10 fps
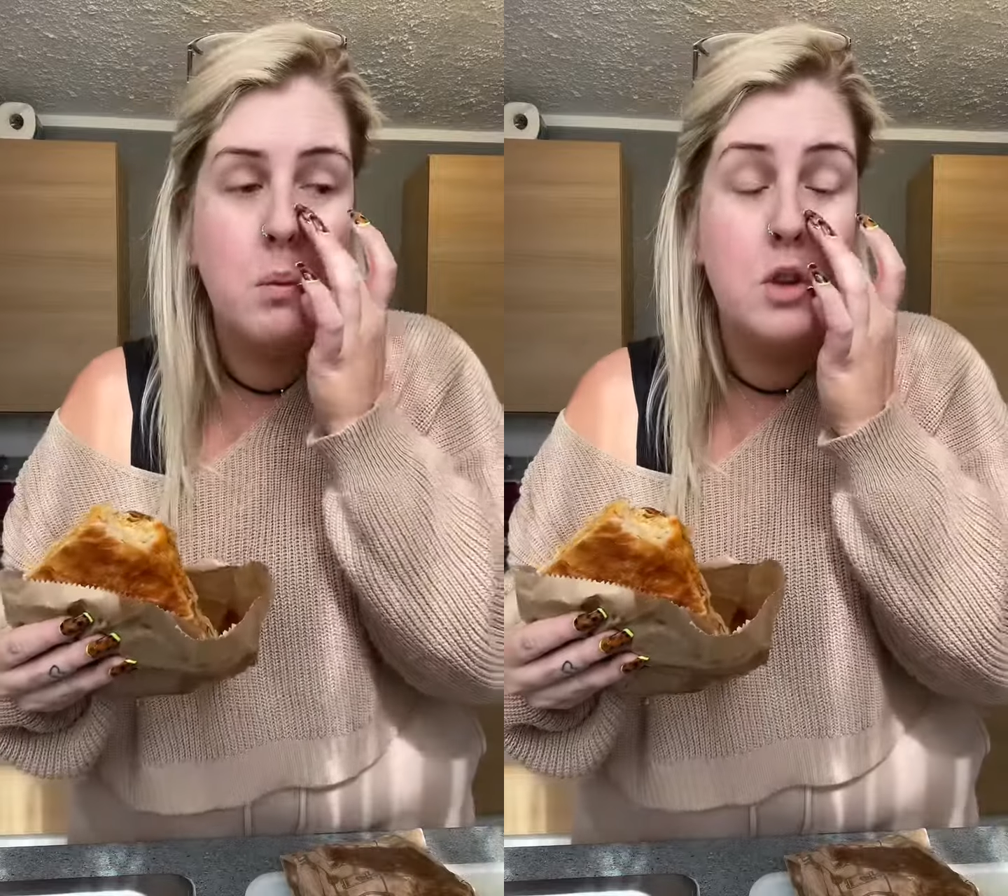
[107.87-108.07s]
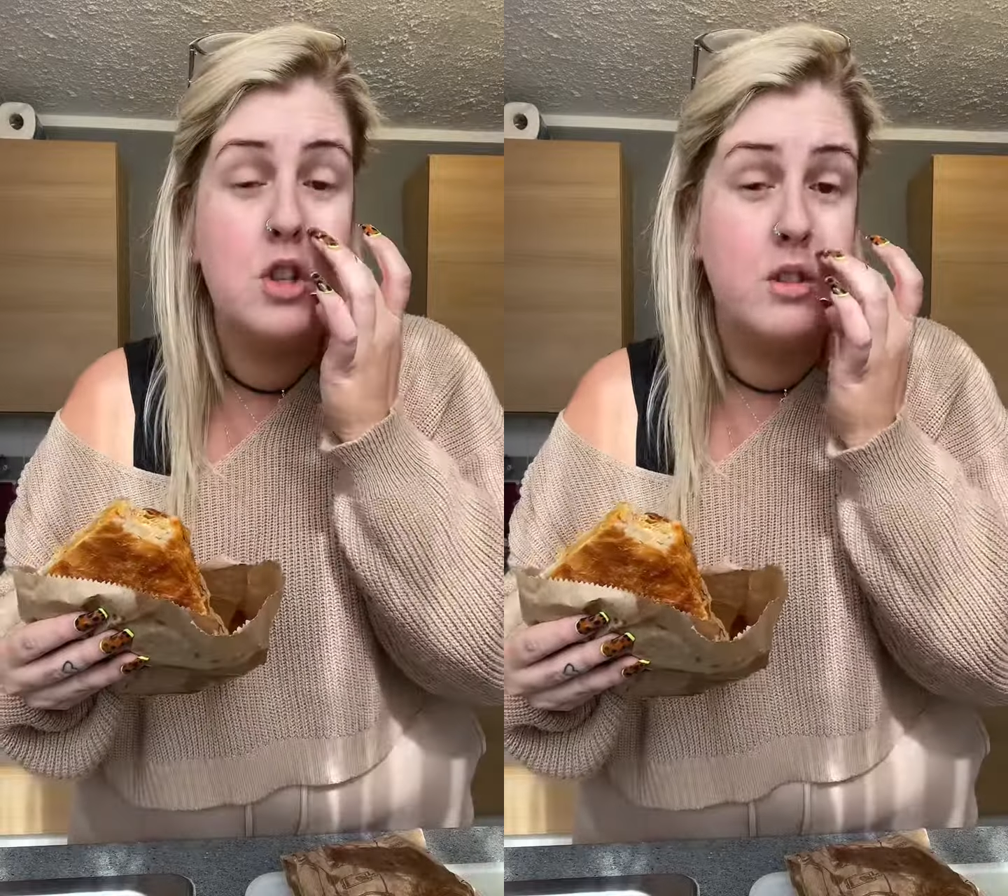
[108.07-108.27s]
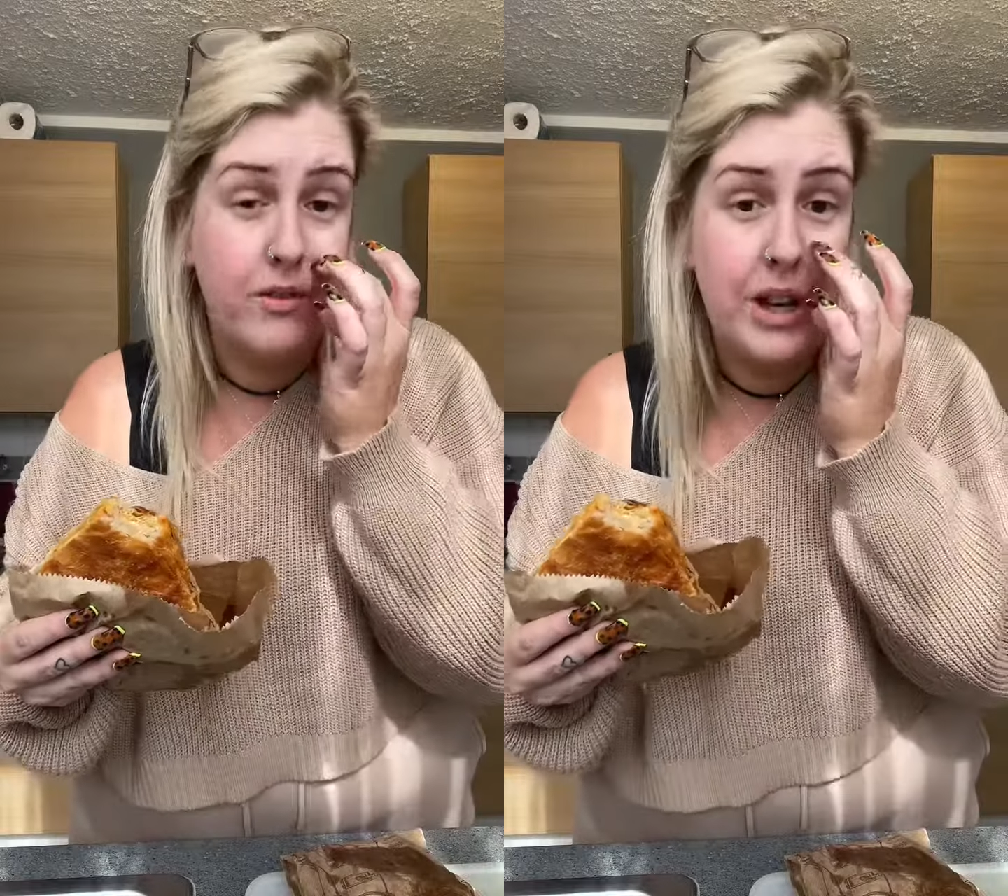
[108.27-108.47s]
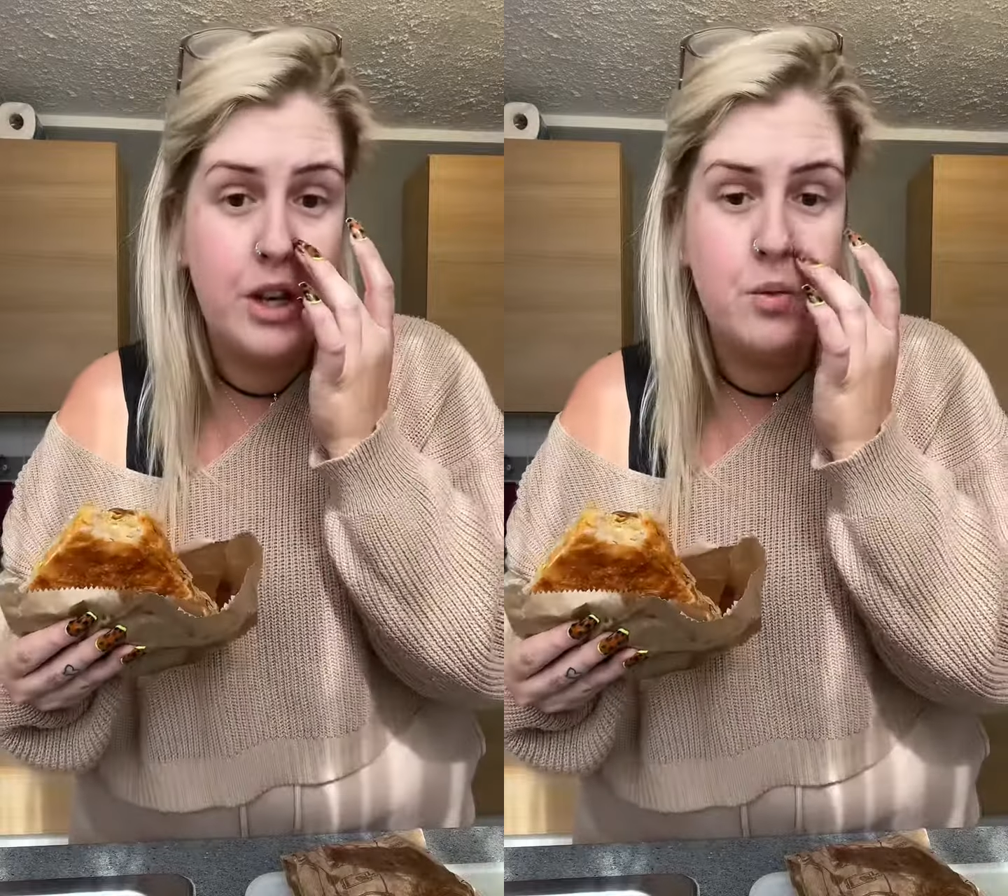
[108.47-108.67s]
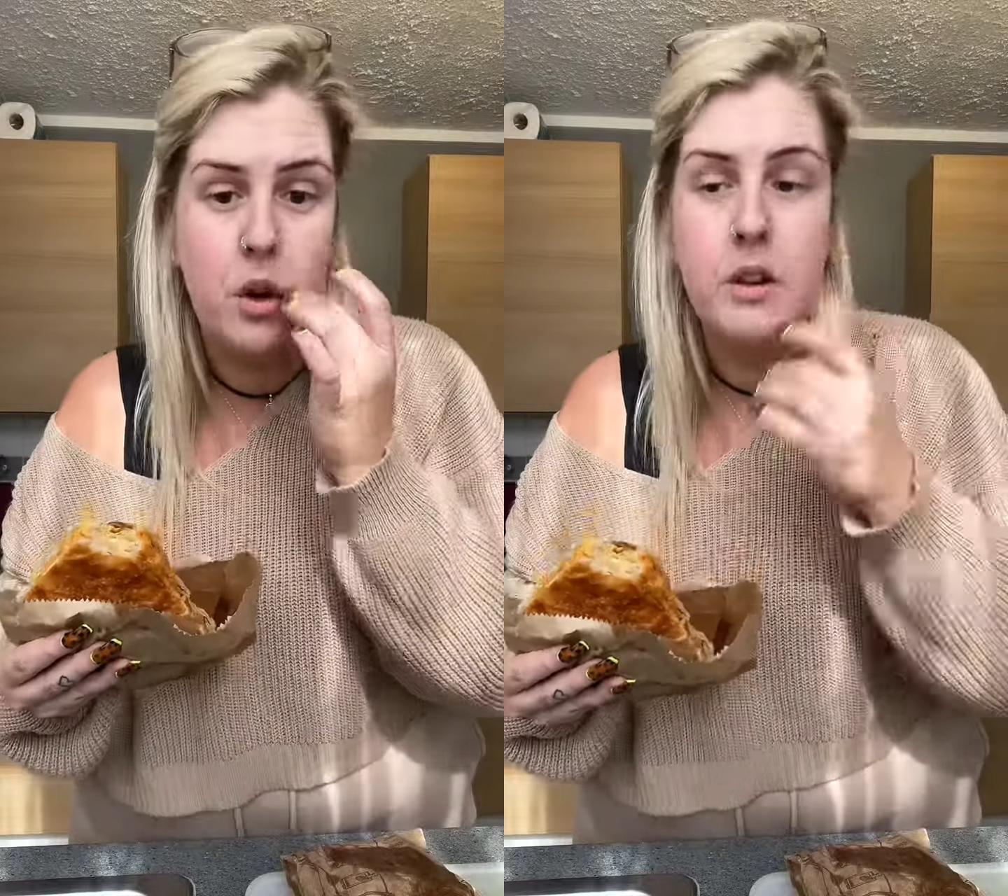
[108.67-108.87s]
which is a
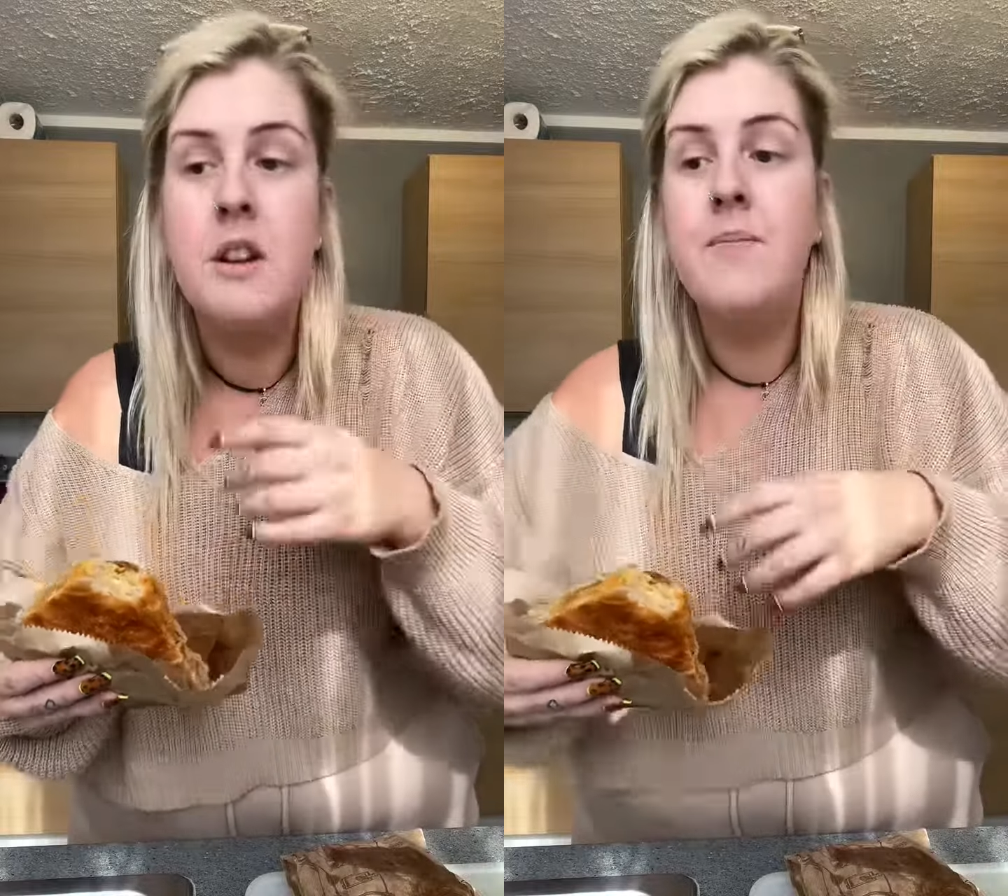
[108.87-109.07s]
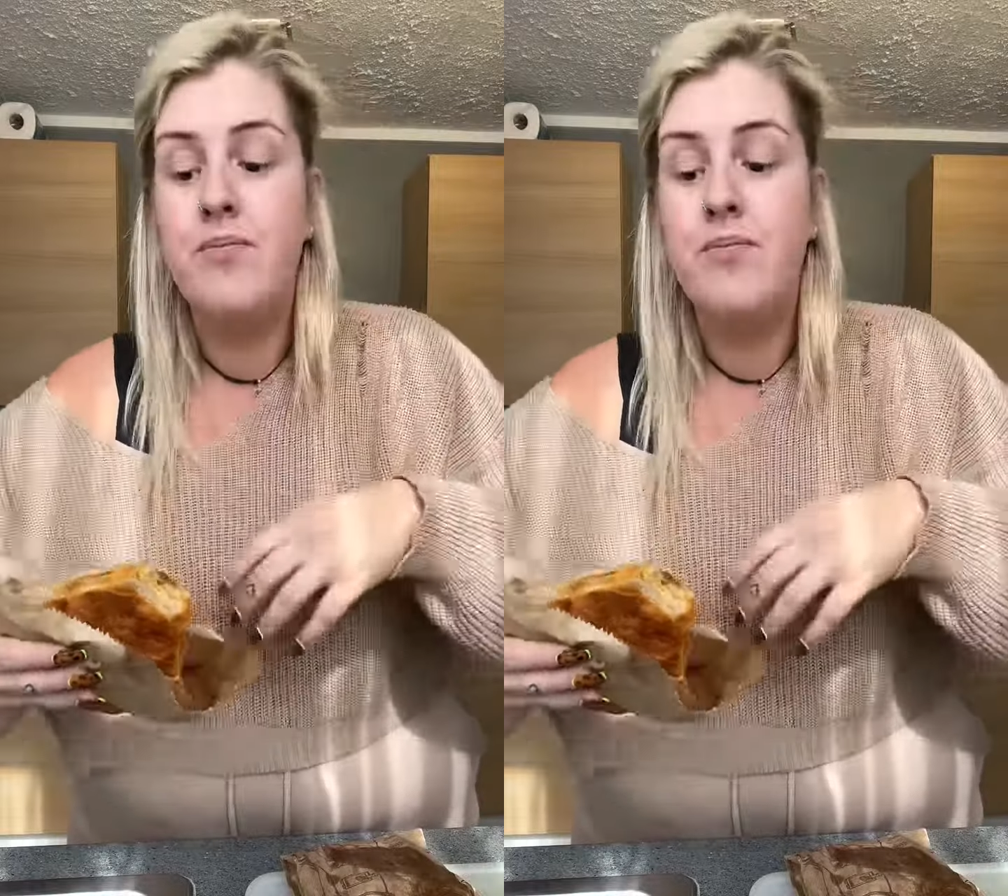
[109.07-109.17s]
village one,